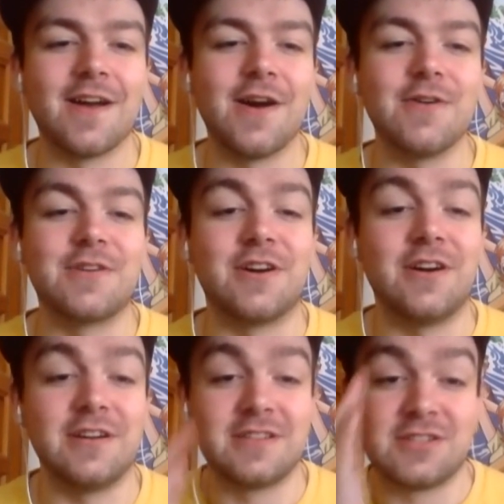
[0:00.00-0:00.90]
Oh
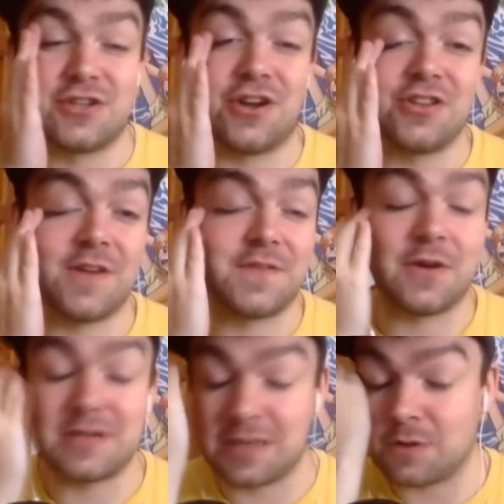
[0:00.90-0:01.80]
god, Sean, you have
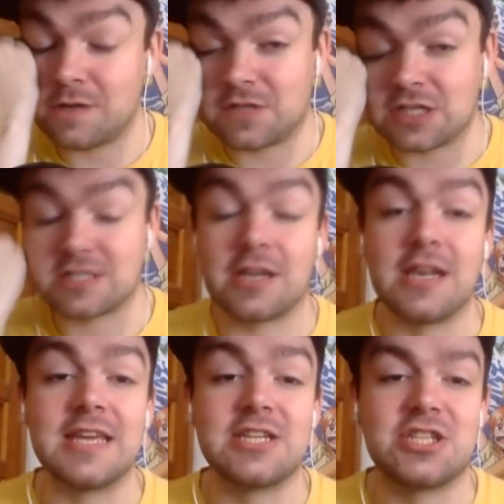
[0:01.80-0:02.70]
no idea what you've just
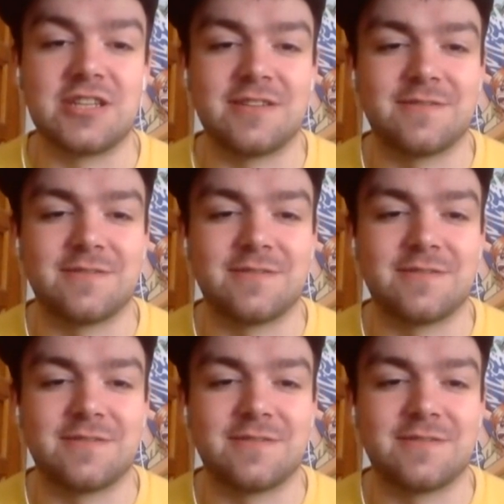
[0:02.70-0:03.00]
unleashed.